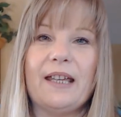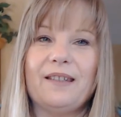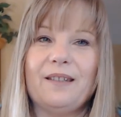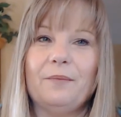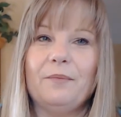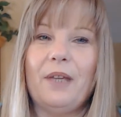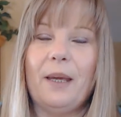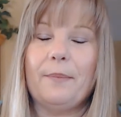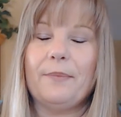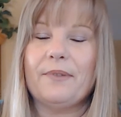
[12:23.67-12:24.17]

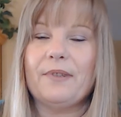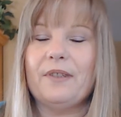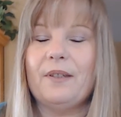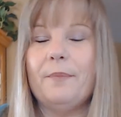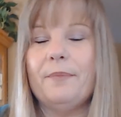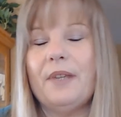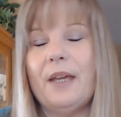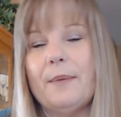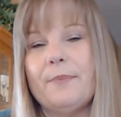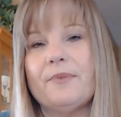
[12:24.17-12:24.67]
Sometimes
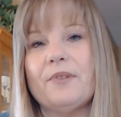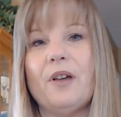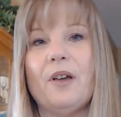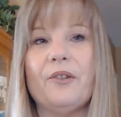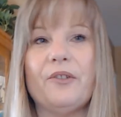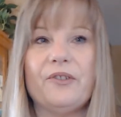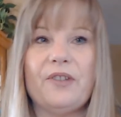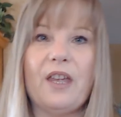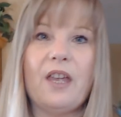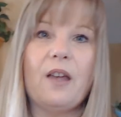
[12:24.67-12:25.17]
I'll
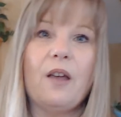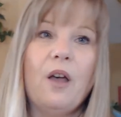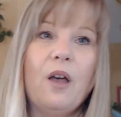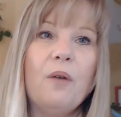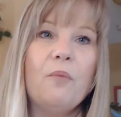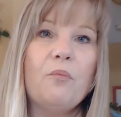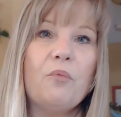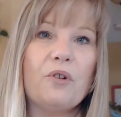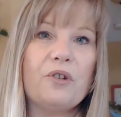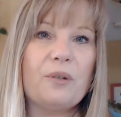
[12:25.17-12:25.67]
sing
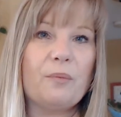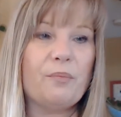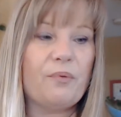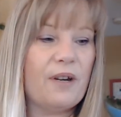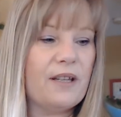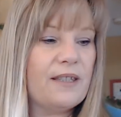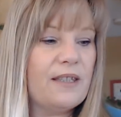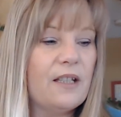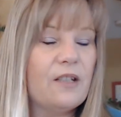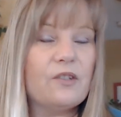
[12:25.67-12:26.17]
more
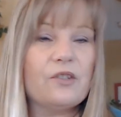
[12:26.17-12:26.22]
depressing